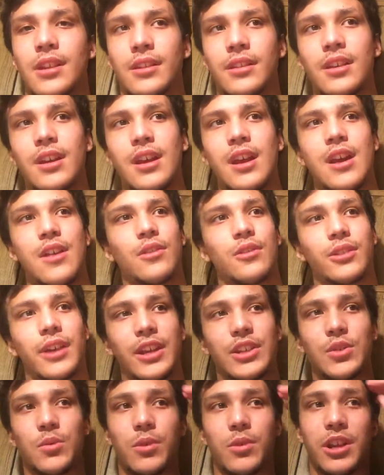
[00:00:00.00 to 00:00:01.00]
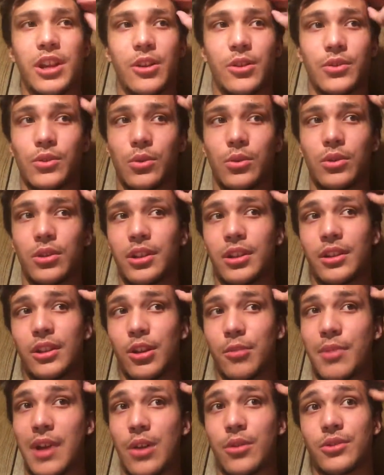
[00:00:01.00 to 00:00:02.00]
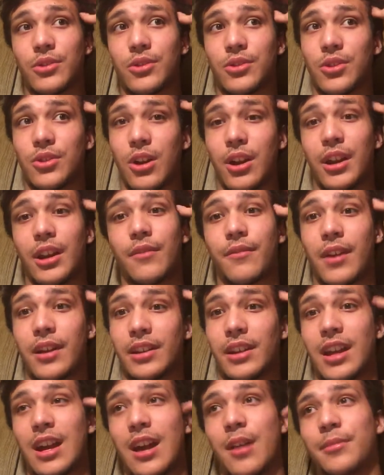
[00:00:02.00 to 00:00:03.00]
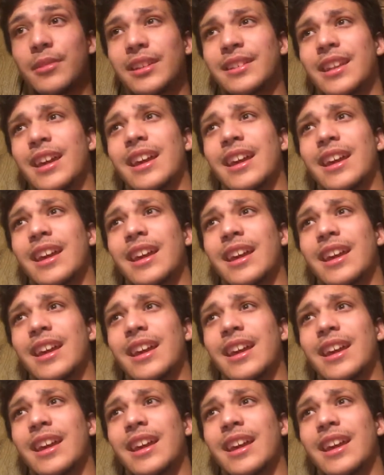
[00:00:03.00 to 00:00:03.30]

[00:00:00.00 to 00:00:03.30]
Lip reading: and they're like 20 years old, and their powers are starting to finally come in,